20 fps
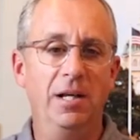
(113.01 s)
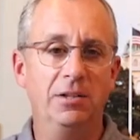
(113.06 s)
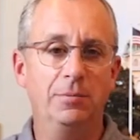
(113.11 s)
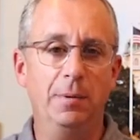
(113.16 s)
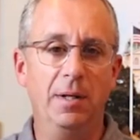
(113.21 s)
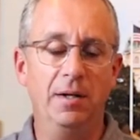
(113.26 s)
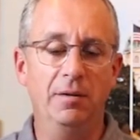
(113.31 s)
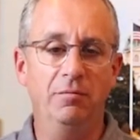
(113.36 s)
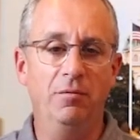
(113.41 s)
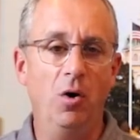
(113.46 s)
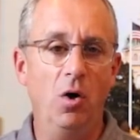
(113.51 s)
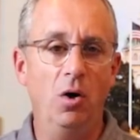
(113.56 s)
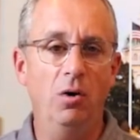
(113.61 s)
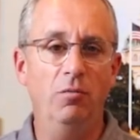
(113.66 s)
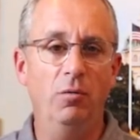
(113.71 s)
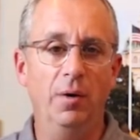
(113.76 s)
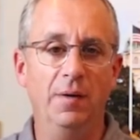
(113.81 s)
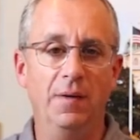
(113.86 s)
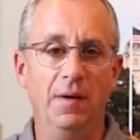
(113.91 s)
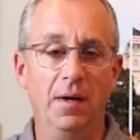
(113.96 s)
has been
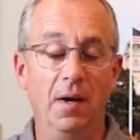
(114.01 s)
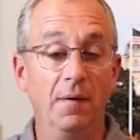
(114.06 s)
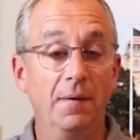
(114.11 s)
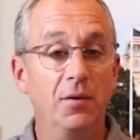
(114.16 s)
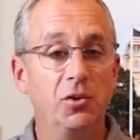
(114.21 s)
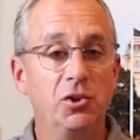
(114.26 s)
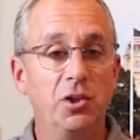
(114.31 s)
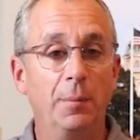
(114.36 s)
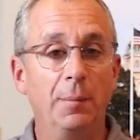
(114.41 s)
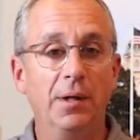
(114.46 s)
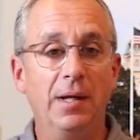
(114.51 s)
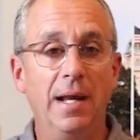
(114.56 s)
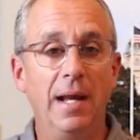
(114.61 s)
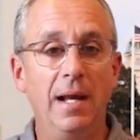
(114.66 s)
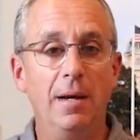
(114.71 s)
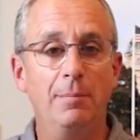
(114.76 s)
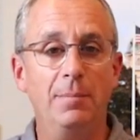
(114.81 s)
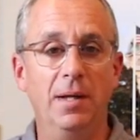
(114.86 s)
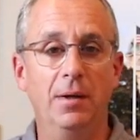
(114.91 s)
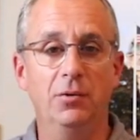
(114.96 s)
involved with another summer
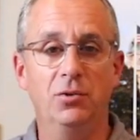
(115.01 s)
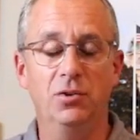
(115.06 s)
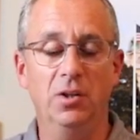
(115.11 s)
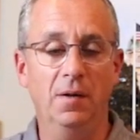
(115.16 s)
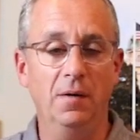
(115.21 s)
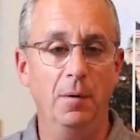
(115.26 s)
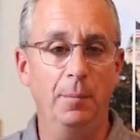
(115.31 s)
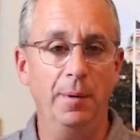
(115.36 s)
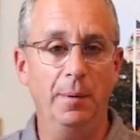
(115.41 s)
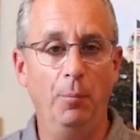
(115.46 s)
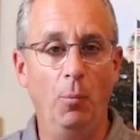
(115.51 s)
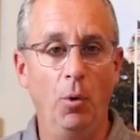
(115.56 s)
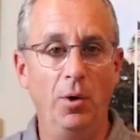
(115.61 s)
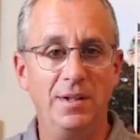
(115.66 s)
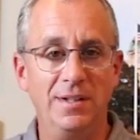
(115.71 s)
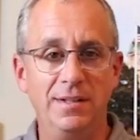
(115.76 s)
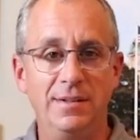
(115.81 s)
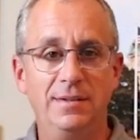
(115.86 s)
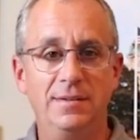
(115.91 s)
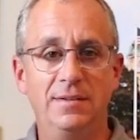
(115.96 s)
camp that was a little bit more